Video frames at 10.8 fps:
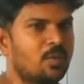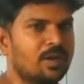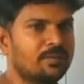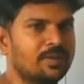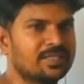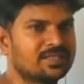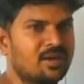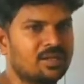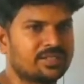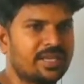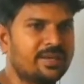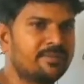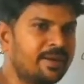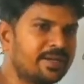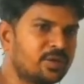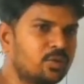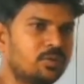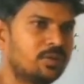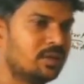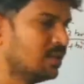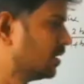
1 plus cos a by 2.